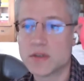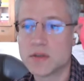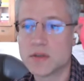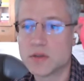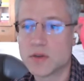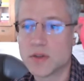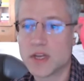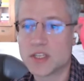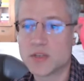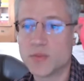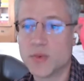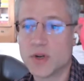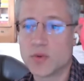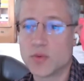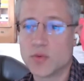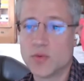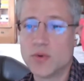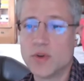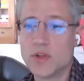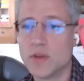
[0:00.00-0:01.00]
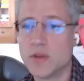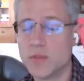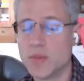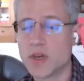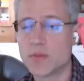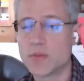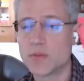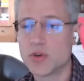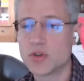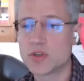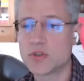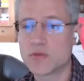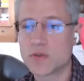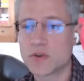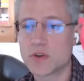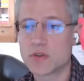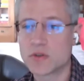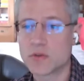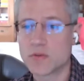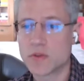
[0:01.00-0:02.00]
So that's been a really big push for
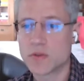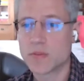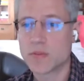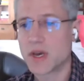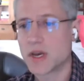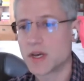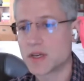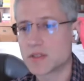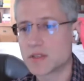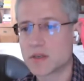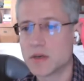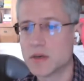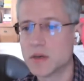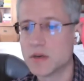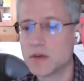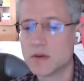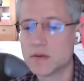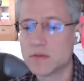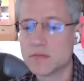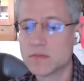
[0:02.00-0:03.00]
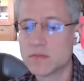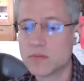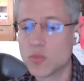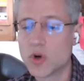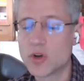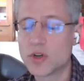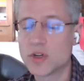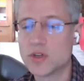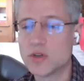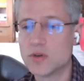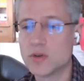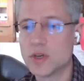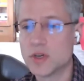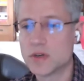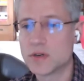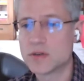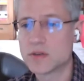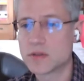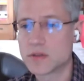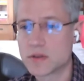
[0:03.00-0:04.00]
us over the past 1 to 2
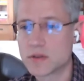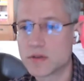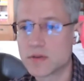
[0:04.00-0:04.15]
years.